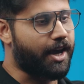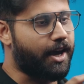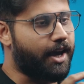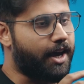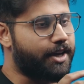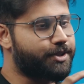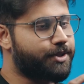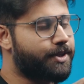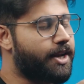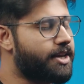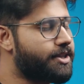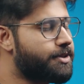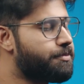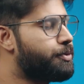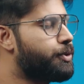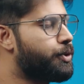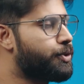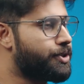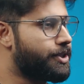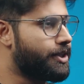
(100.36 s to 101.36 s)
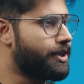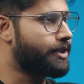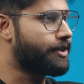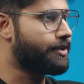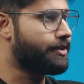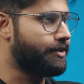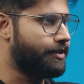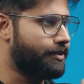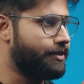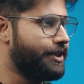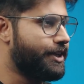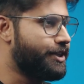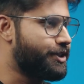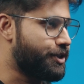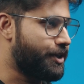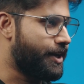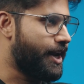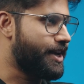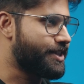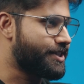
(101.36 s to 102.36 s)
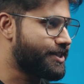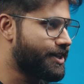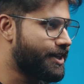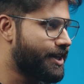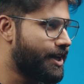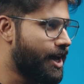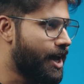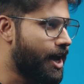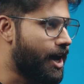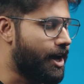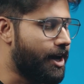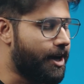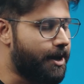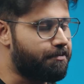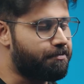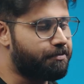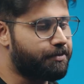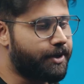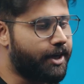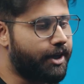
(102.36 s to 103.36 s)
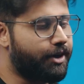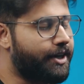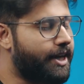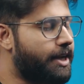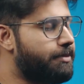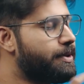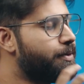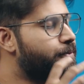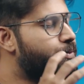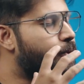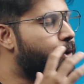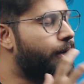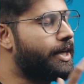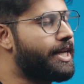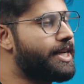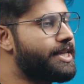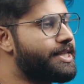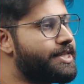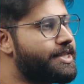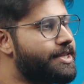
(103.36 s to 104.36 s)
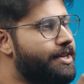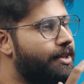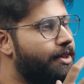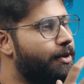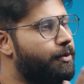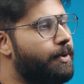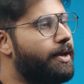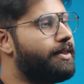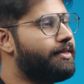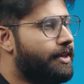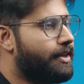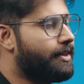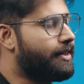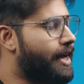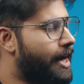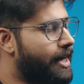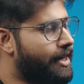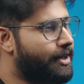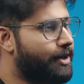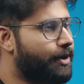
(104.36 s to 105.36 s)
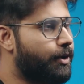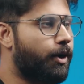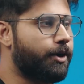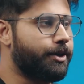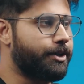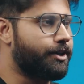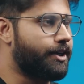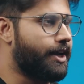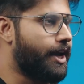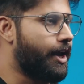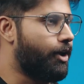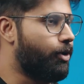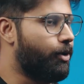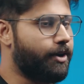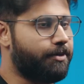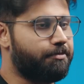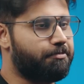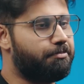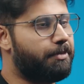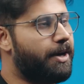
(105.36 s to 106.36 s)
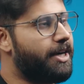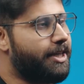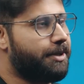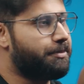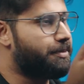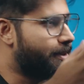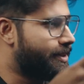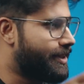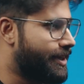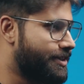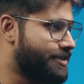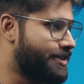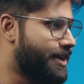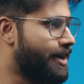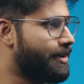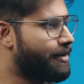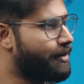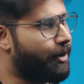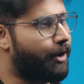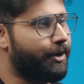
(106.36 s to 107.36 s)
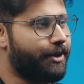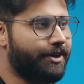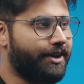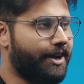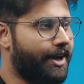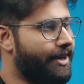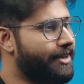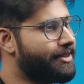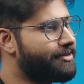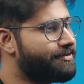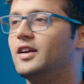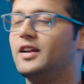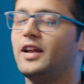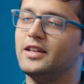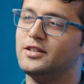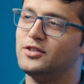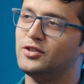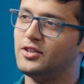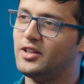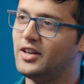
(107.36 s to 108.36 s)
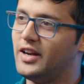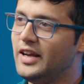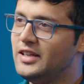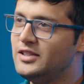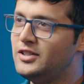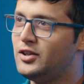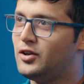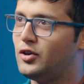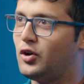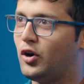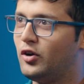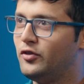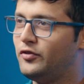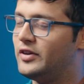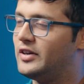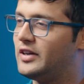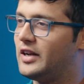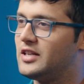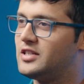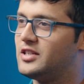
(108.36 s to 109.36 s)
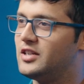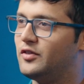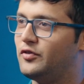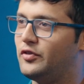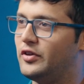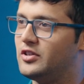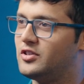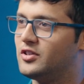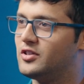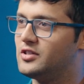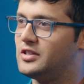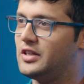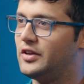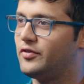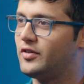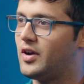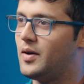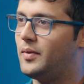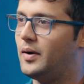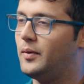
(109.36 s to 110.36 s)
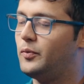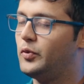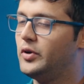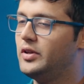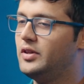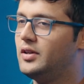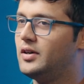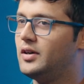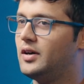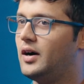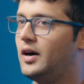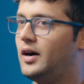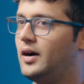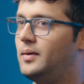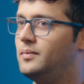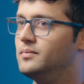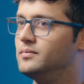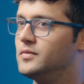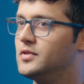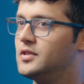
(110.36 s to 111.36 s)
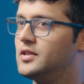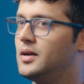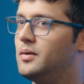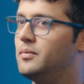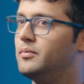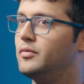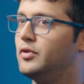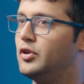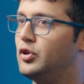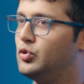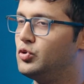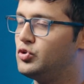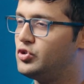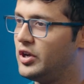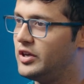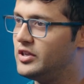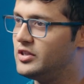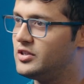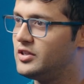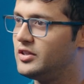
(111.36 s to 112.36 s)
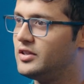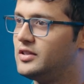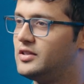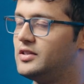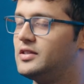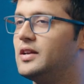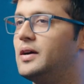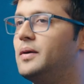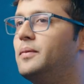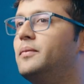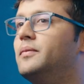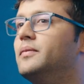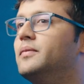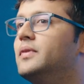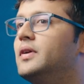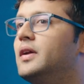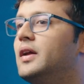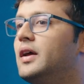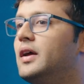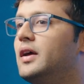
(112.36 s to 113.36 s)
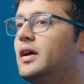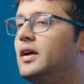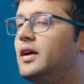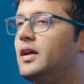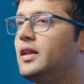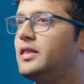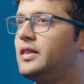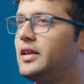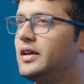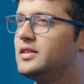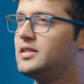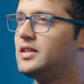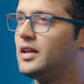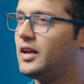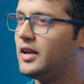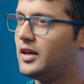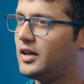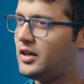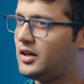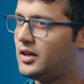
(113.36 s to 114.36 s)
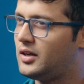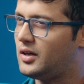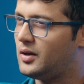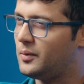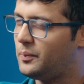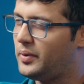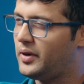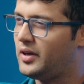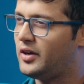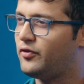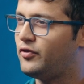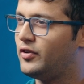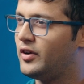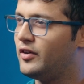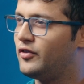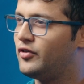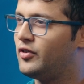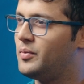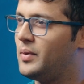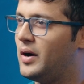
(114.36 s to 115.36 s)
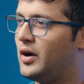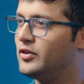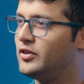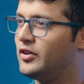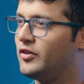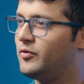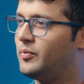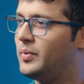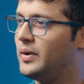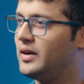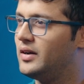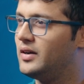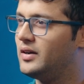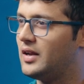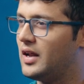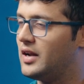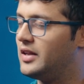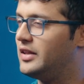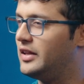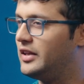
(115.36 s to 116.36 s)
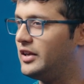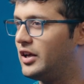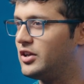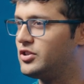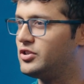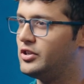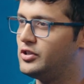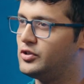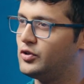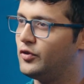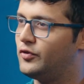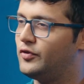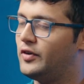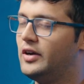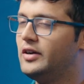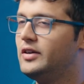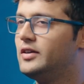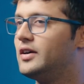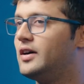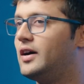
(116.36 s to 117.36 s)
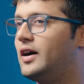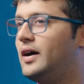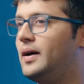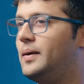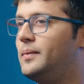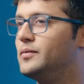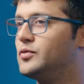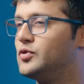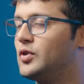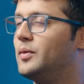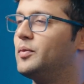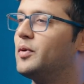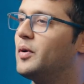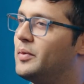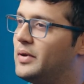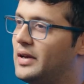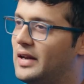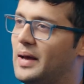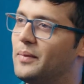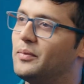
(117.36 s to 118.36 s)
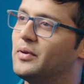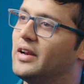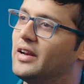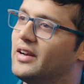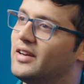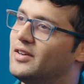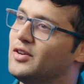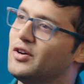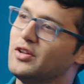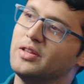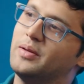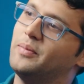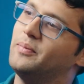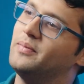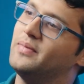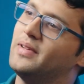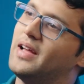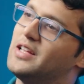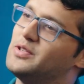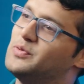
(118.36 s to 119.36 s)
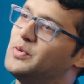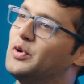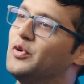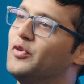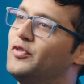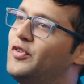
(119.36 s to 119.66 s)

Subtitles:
as soon as the brochure reached your desk, can you tell me what is the one thing that caught your eye, or multiple things that caught your eye? Right. So there are actually a lot of interesting features they've come up with. Some new changes, some things that are a bit different from how they've been done in the industry so far. So I'll probably elaborate on them as we go